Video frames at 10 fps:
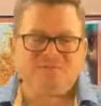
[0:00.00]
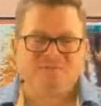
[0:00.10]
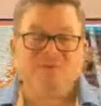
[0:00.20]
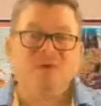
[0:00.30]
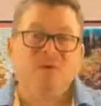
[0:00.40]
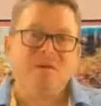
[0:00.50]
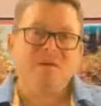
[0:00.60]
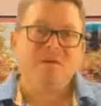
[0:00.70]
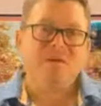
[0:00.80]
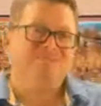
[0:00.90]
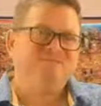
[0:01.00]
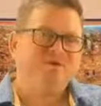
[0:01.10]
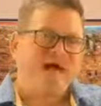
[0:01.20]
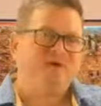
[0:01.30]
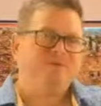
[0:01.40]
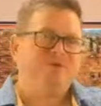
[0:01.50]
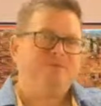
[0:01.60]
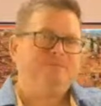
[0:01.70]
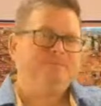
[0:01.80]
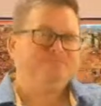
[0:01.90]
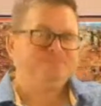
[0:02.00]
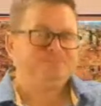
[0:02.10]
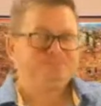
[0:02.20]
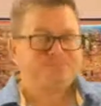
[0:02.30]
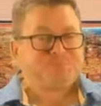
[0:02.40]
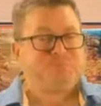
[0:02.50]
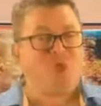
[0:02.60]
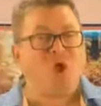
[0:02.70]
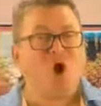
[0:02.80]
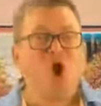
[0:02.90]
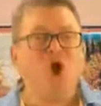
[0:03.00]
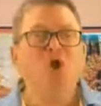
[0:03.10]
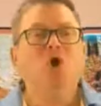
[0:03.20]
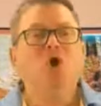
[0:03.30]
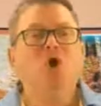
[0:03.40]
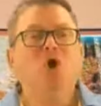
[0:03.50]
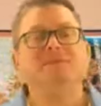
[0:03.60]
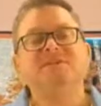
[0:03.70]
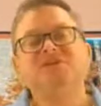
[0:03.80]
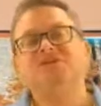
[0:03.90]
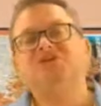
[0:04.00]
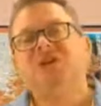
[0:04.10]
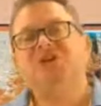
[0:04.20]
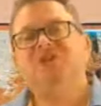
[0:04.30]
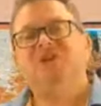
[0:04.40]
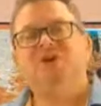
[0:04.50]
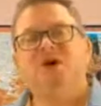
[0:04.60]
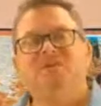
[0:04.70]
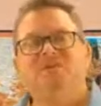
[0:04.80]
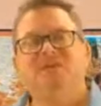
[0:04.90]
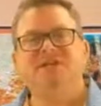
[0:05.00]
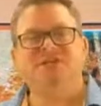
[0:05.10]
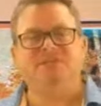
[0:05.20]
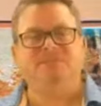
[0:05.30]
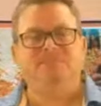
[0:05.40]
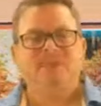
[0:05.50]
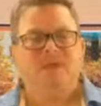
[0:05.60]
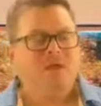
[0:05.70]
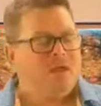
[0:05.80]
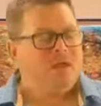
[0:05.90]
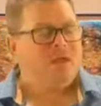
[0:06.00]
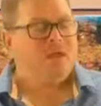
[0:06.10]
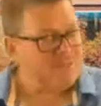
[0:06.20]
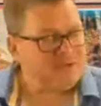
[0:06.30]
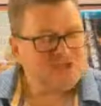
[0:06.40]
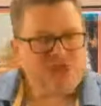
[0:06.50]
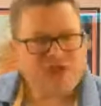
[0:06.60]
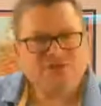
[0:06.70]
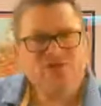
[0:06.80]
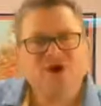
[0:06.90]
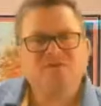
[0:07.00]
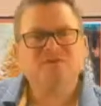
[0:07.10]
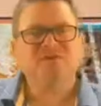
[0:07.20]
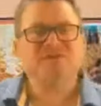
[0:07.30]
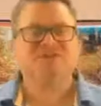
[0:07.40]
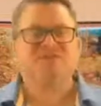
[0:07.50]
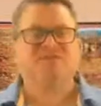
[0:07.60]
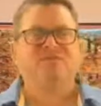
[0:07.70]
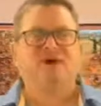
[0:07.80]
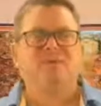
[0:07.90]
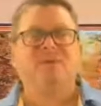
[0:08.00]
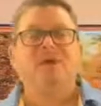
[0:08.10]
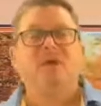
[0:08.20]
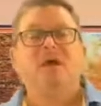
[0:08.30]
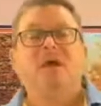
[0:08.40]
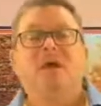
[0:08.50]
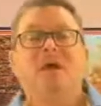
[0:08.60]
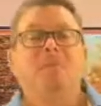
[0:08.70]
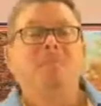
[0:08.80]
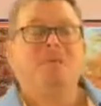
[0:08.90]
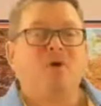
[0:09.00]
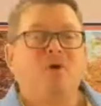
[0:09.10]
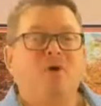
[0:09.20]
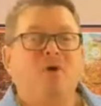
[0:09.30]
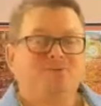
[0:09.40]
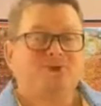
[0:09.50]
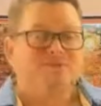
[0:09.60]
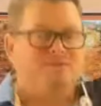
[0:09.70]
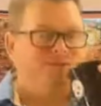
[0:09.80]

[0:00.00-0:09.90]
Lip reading: that create more value, are the ones that start changing the conversation. And they change the conversation from my product and service